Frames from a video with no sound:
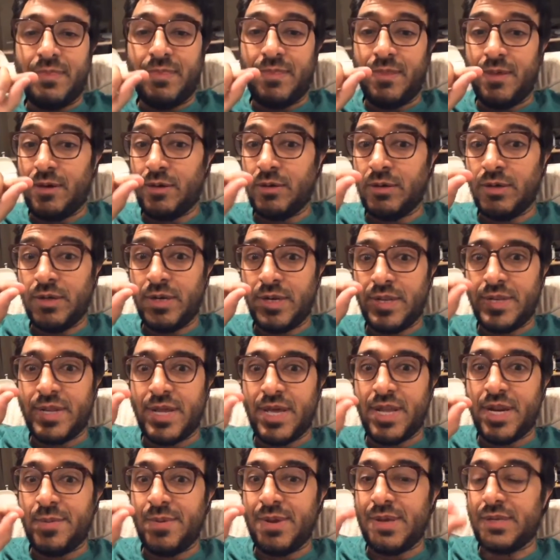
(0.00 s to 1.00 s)
The only
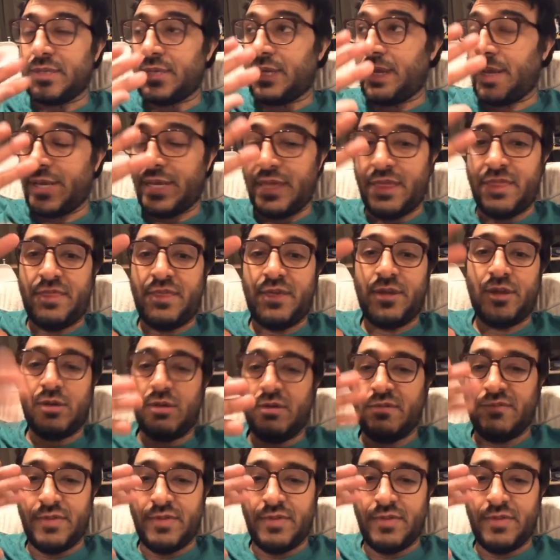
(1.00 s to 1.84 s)
database that I can think of,